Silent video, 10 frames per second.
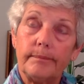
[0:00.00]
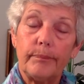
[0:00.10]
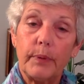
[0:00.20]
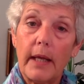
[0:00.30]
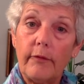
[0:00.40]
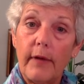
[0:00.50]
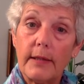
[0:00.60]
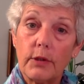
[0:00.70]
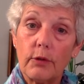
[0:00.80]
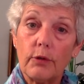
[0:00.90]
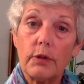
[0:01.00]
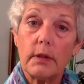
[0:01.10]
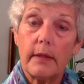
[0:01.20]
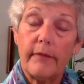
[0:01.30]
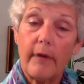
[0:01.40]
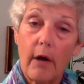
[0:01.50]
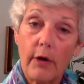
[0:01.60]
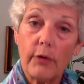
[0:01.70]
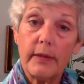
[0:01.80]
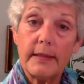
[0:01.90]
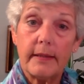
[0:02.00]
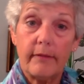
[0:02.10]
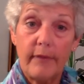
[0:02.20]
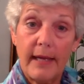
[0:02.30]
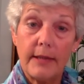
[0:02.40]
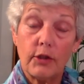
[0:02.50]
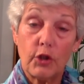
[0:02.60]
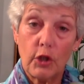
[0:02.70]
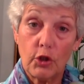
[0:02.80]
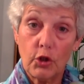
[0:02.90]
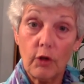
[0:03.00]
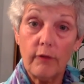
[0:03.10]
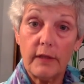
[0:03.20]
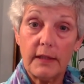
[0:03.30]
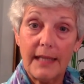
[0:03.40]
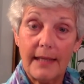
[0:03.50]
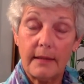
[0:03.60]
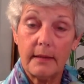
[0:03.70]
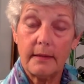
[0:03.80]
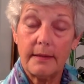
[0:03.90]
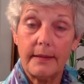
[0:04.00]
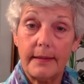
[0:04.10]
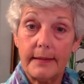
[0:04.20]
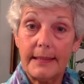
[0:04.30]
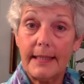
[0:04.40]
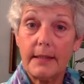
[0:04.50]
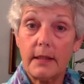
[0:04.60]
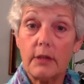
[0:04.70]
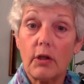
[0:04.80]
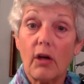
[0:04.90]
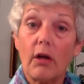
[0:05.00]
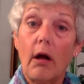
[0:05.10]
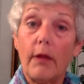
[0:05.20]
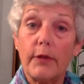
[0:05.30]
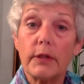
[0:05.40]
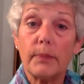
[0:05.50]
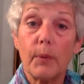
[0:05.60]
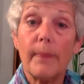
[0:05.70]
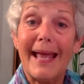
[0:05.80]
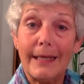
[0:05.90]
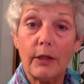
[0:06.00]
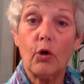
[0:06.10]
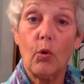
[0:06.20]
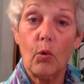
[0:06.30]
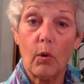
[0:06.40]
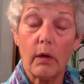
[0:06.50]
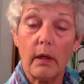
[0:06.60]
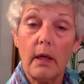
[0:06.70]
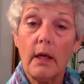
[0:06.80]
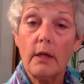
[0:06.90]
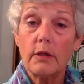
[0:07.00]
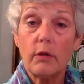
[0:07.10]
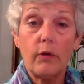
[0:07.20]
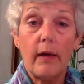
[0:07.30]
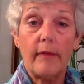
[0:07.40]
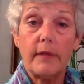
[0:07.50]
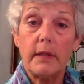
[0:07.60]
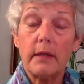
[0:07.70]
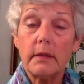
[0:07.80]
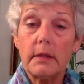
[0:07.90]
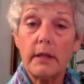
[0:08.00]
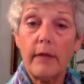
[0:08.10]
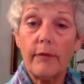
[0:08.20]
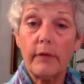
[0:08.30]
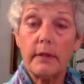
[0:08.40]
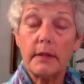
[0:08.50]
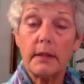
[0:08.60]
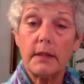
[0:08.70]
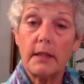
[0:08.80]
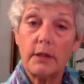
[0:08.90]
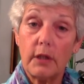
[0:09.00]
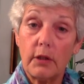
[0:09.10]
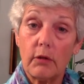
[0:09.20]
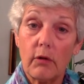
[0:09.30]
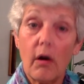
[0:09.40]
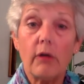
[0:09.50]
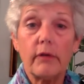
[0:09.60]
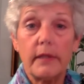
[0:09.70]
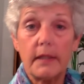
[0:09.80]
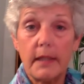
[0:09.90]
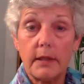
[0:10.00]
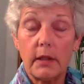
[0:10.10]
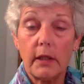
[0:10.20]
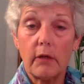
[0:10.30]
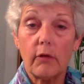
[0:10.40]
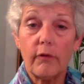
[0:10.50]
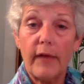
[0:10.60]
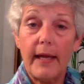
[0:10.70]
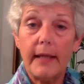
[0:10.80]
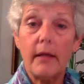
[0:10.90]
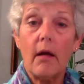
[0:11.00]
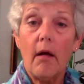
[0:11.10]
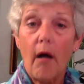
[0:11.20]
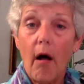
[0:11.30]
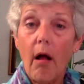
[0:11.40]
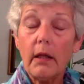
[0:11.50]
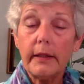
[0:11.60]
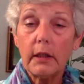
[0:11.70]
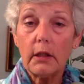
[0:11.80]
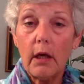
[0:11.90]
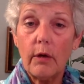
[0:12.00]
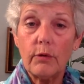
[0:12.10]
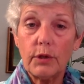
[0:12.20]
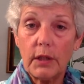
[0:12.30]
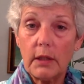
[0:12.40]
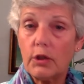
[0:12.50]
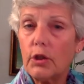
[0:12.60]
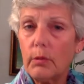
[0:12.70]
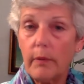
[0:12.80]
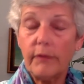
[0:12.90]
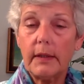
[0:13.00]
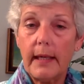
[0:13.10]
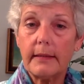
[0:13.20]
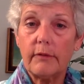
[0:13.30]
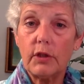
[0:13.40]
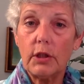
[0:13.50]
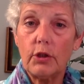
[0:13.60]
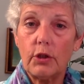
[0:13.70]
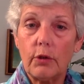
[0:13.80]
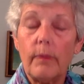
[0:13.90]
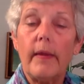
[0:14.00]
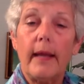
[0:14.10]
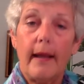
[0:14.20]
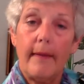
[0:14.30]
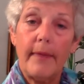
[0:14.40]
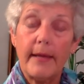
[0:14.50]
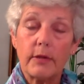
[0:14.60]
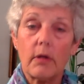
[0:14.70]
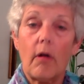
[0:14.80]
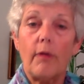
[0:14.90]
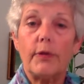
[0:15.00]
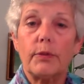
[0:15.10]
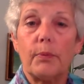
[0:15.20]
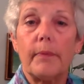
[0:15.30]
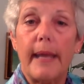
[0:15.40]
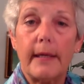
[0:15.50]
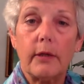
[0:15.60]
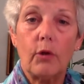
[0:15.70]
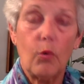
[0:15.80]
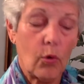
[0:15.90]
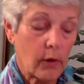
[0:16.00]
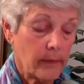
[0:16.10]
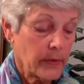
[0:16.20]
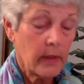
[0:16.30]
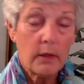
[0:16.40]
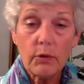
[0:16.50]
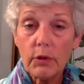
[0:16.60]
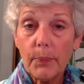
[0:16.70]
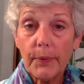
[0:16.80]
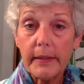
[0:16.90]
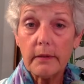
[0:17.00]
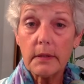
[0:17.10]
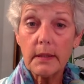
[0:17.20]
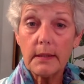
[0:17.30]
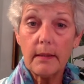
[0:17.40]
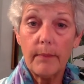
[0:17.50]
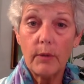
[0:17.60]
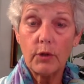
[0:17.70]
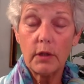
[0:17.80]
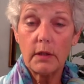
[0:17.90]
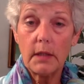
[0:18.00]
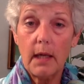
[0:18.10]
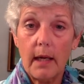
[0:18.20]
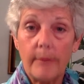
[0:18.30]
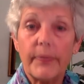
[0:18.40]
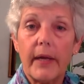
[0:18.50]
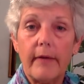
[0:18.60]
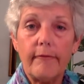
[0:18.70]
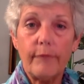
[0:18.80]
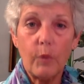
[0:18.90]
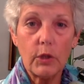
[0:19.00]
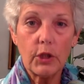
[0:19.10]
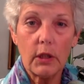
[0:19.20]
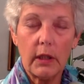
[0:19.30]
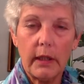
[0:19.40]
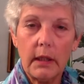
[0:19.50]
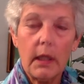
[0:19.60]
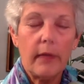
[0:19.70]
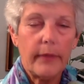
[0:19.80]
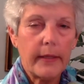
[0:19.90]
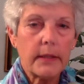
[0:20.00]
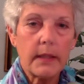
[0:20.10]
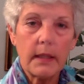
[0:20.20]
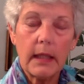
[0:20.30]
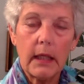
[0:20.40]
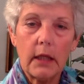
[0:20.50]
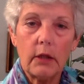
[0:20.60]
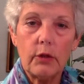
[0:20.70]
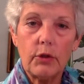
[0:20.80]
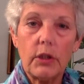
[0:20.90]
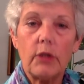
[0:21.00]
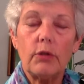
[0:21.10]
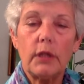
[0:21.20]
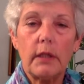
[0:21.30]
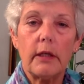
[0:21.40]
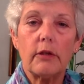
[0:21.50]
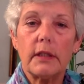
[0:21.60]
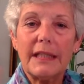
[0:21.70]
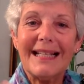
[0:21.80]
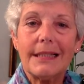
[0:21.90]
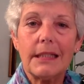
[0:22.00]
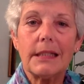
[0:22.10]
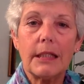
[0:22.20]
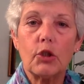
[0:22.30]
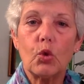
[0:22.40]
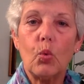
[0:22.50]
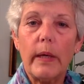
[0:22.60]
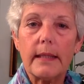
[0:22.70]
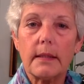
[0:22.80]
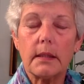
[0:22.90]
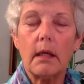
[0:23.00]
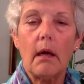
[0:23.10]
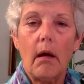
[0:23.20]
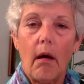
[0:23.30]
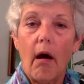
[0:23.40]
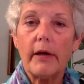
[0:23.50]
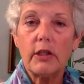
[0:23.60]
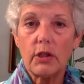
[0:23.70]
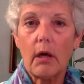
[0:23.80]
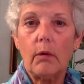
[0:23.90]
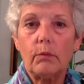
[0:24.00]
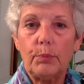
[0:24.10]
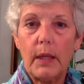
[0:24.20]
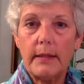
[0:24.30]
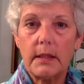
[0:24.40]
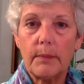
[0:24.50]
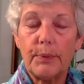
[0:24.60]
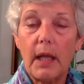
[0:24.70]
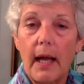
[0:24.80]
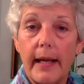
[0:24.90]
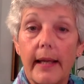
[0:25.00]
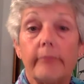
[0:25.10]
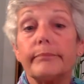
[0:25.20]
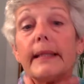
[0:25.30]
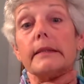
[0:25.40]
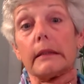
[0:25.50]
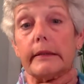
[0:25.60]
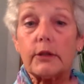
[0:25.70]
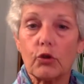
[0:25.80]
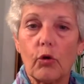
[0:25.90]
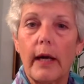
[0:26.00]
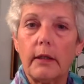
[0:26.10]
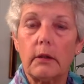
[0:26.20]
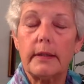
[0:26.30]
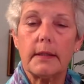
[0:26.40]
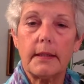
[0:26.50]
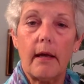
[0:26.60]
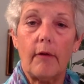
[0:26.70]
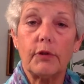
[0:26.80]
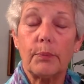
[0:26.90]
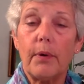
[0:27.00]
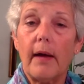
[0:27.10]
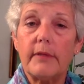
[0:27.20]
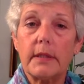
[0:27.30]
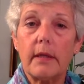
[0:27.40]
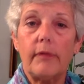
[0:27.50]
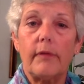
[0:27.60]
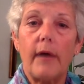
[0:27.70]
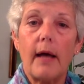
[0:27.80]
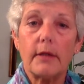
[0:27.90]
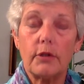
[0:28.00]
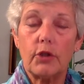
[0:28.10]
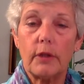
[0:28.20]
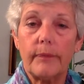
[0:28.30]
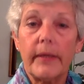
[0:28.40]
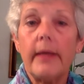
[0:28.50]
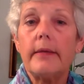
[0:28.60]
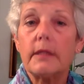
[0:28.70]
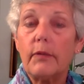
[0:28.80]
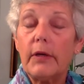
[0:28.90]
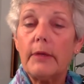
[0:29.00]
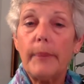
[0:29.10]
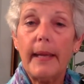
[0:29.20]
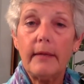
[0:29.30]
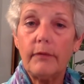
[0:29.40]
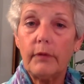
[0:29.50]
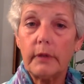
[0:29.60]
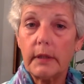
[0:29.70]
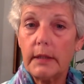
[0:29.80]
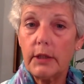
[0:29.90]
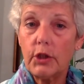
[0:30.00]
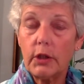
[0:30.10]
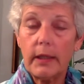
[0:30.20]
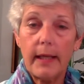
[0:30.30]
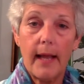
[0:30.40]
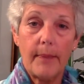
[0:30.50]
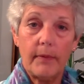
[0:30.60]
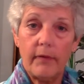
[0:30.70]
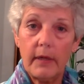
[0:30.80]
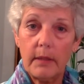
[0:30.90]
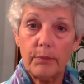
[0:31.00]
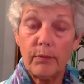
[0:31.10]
blood vessels, the arteries and veins that serve the testis, are called the spermatic cord. So you have the ductus deferens, the testicular artery, the testicular vein, all enclosed in a tube of connective tissue, and that's called the spermatic cord. So it's a pretty good system most of the time. Unfortunately, things can get a little loosey-goosey in there, and the testis can twist on its own blood supply and basically strangle itself, deprive itself of oxygen. It's a very painful condition, can happen very